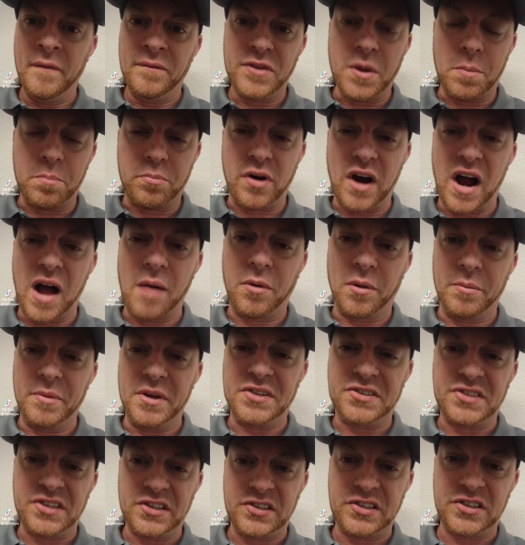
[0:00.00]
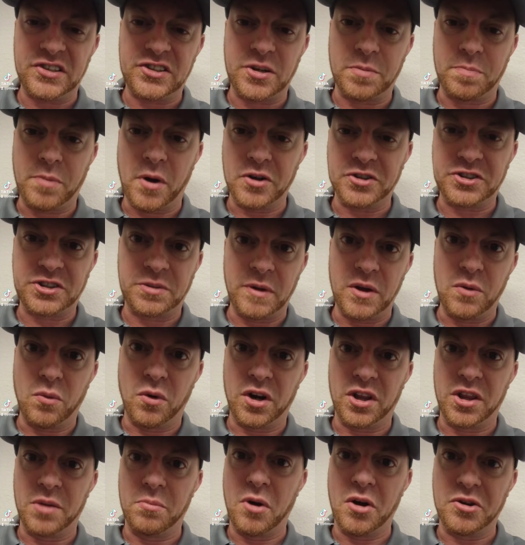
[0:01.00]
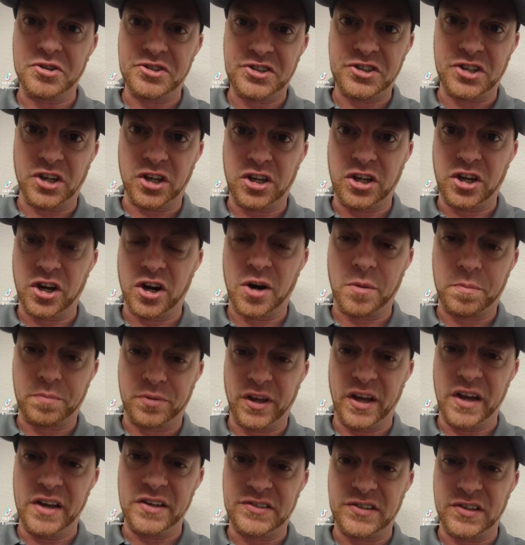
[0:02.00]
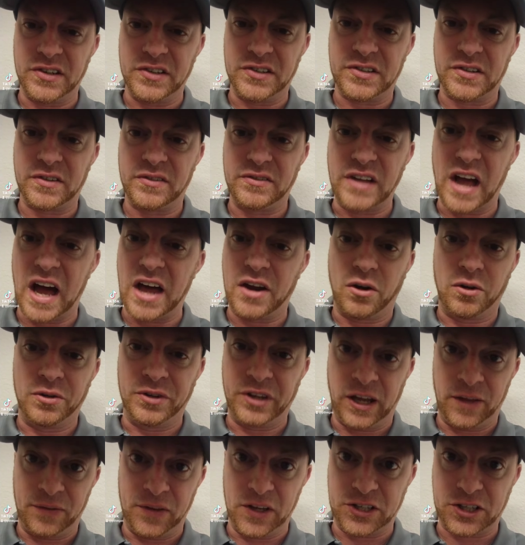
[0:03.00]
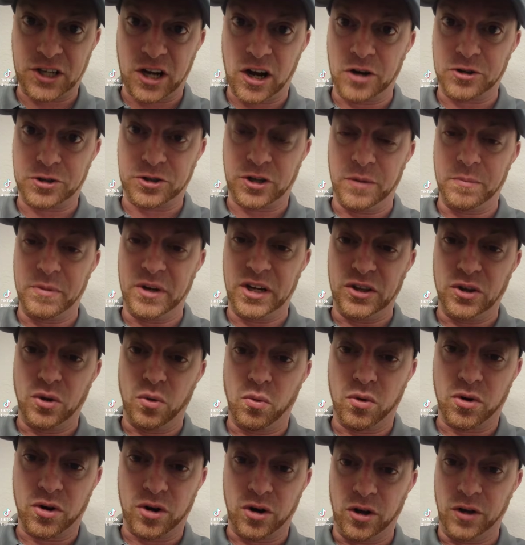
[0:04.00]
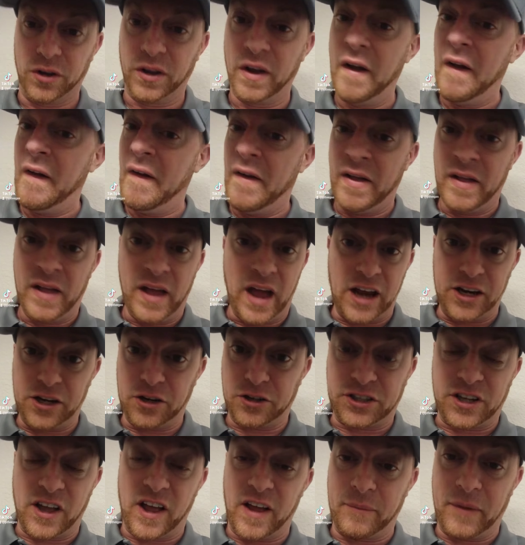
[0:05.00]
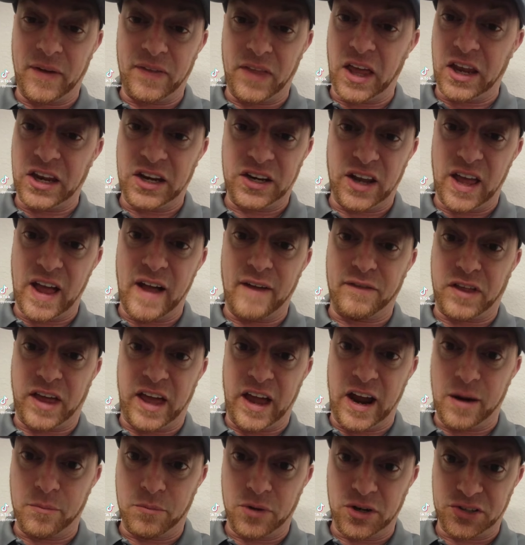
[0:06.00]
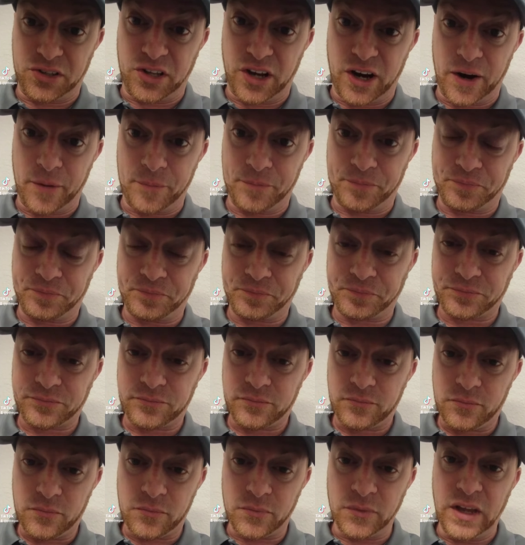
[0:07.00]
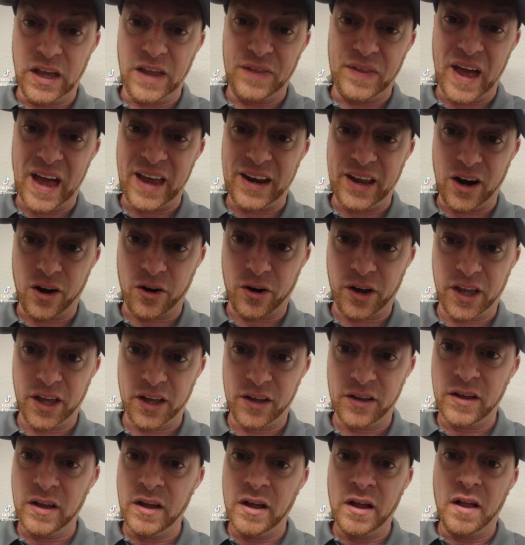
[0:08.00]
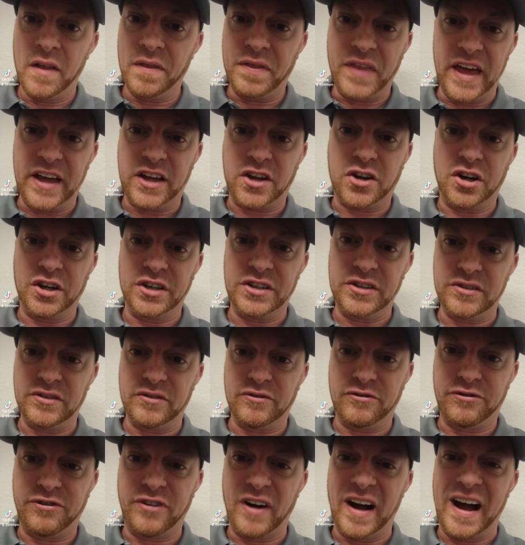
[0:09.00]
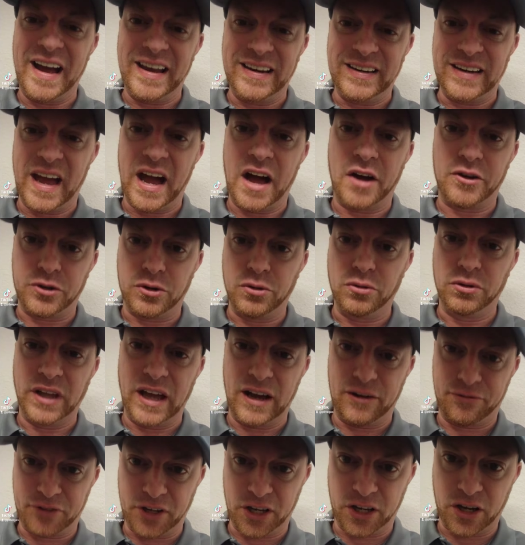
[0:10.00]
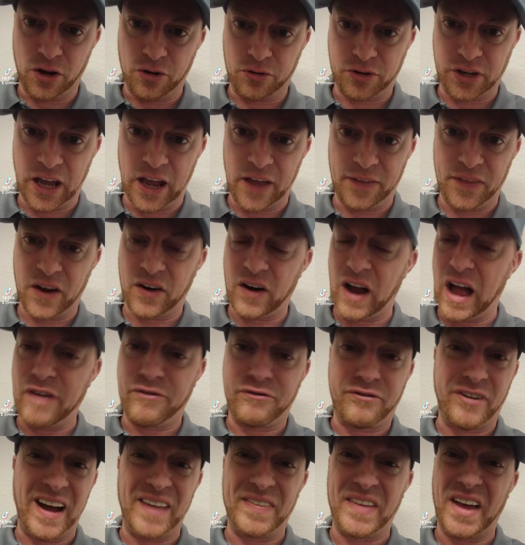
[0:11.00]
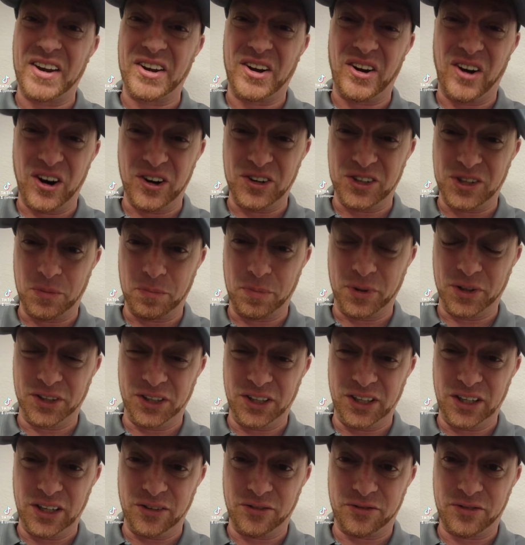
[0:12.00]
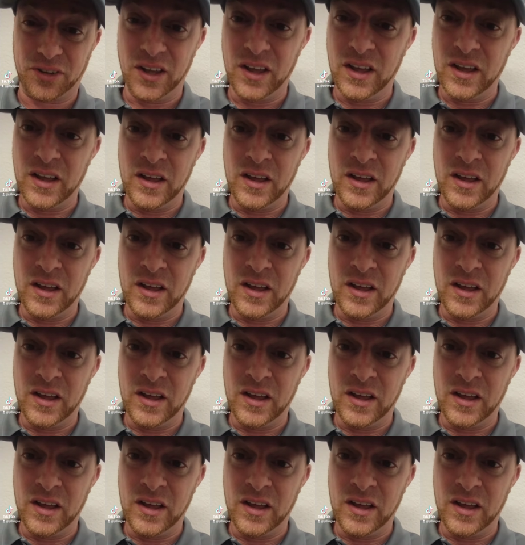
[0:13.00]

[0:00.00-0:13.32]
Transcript: The problem is, this is supposed to be one of the most secure places, not only in this country, but in the world. And you're telling me they didn't have cameras there in that area? They couldn't find out who left the cocaine there? I find that hard to believe.